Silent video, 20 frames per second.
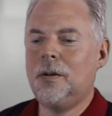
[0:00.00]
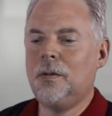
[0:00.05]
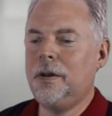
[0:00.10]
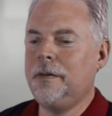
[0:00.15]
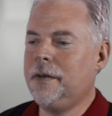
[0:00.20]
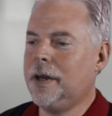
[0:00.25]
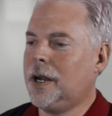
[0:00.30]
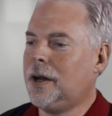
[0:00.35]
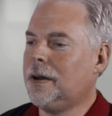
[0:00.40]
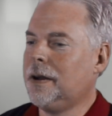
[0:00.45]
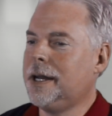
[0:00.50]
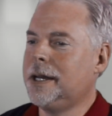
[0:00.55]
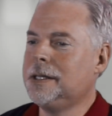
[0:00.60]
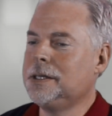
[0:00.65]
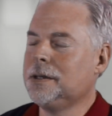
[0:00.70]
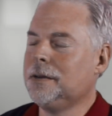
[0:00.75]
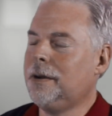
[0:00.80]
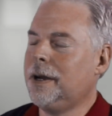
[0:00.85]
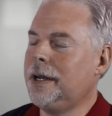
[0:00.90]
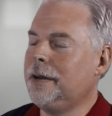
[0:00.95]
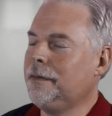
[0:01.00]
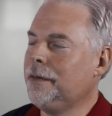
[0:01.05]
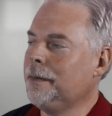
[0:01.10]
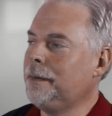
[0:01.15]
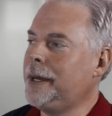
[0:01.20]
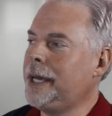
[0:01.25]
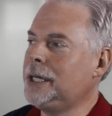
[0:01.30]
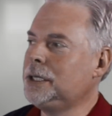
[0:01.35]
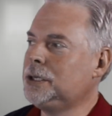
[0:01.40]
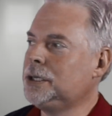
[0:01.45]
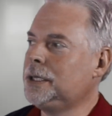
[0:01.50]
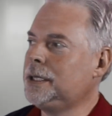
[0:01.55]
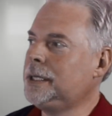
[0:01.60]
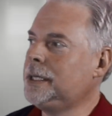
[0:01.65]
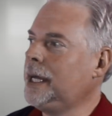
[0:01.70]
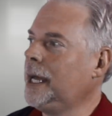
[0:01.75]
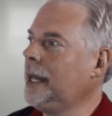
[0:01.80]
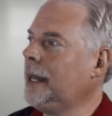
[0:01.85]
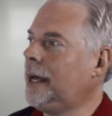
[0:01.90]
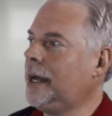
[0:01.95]
We've got all kinds of great information,
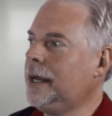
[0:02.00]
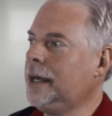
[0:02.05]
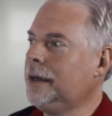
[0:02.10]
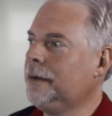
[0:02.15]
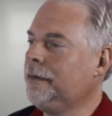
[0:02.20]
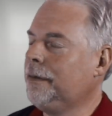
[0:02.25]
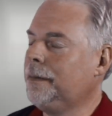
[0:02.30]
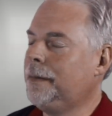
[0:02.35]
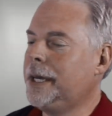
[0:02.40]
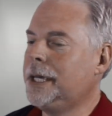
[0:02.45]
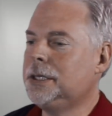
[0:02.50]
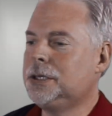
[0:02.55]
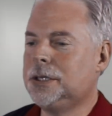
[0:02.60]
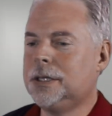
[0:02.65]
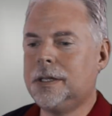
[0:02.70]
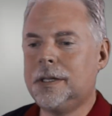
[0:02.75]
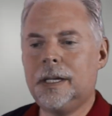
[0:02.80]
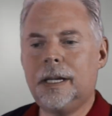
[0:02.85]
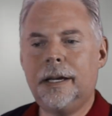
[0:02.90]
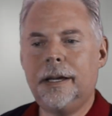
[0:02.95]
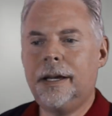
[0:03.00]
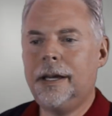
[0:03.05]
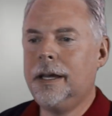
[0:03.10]
daylighting information.